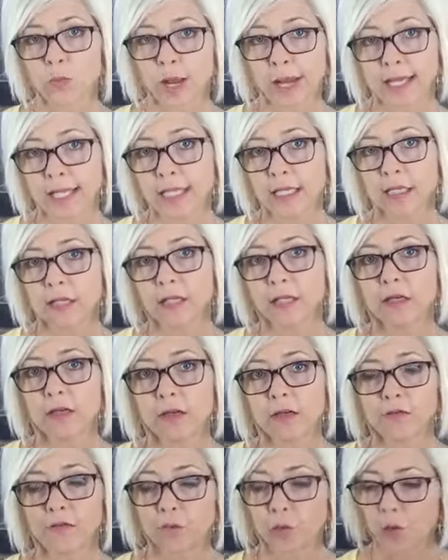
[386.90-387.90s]
ready
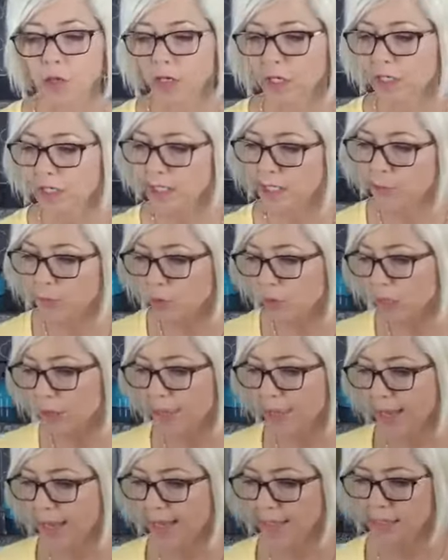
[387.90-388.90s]
for
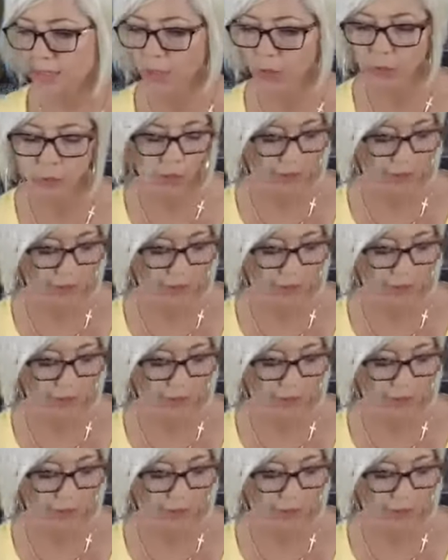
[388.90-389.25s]
smoothie packs or